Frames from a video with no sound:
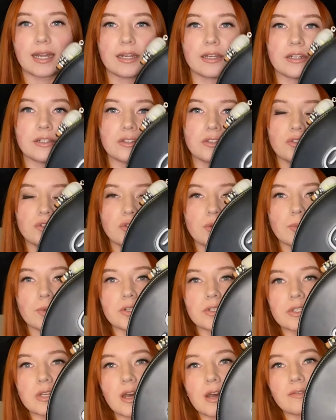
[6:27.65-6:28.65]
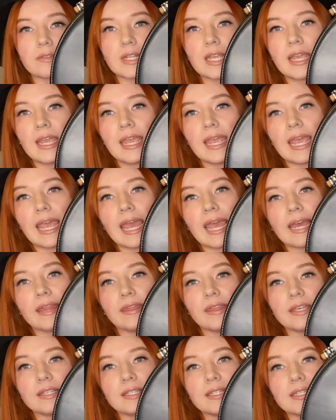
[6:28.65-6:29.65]
It is super soft, and
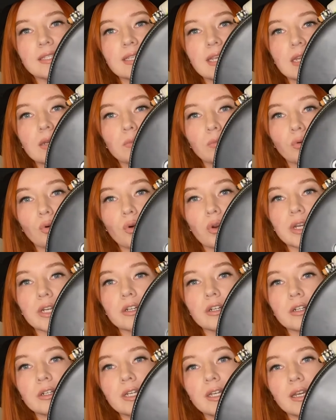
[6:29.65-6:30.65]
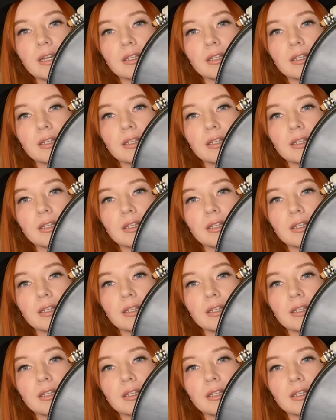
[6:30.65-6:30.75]
this is embroidered,